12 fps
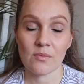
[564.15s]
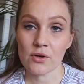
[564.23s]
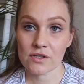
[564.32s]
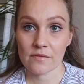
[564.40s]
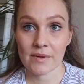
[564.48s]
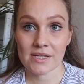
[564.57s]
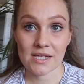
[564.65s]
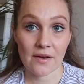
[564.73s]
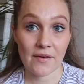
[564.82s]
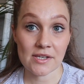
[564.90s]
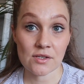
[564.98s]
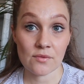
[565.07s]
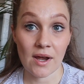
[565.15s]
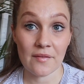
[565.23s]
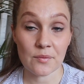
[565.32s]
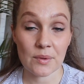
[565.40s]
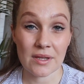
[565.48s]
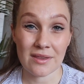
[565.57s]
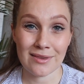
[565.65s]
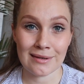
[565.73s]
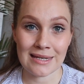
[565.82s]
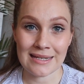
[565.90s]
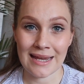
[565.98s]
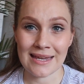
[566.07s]
Most of my stuff has arrived within
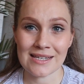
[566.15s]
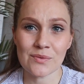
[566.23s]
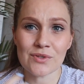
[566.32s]
30 days,